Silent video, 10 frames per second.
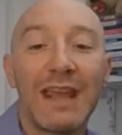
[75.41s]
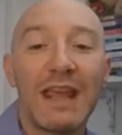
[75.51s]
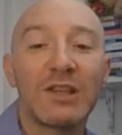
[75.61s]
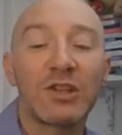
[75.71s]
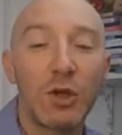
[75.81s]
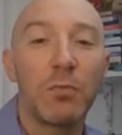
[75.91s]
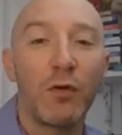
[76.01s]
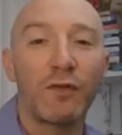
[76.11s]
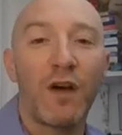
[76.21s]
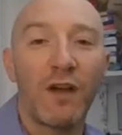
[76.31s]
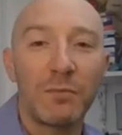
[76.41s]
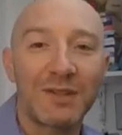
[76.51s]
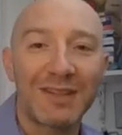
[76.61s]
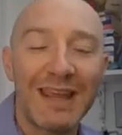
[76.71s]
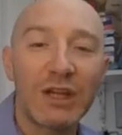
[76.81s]
is
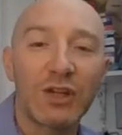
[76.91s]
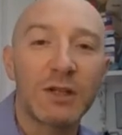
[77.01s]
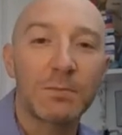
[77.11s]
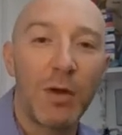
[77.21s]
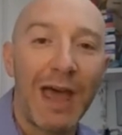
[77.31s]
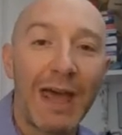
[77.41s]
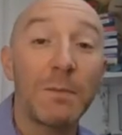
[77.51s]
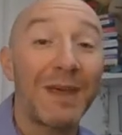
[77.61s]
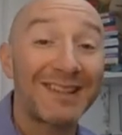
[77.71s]
2.5% interest per annum.